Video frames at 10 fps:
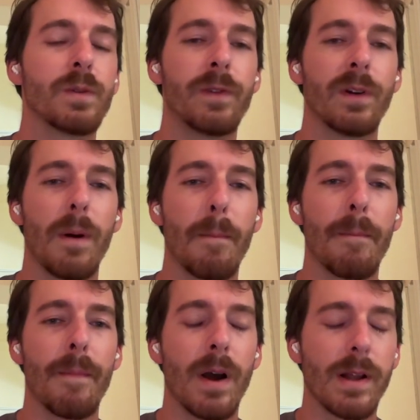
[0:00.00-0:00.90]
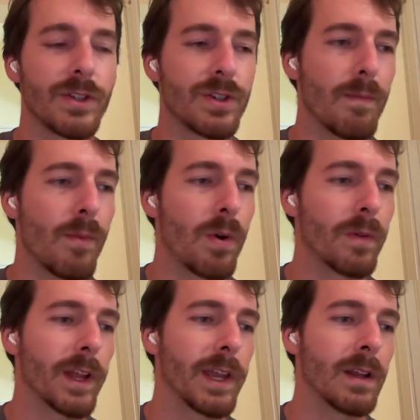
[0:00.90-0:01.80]
you feel much more
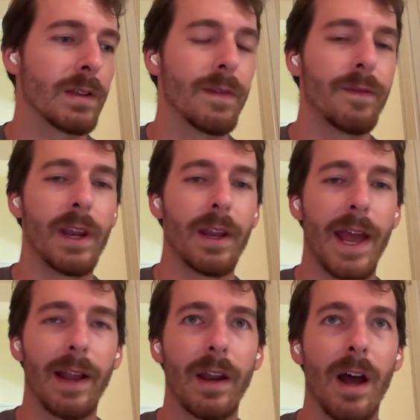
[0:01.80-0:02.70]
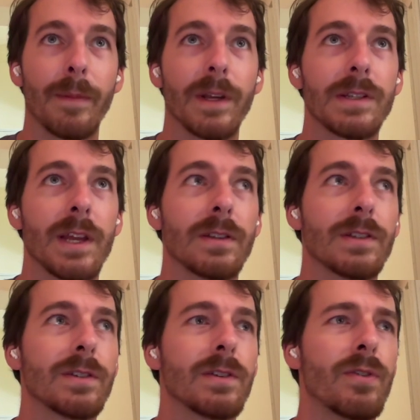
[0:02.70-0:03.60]
of like an alleviated economic sense.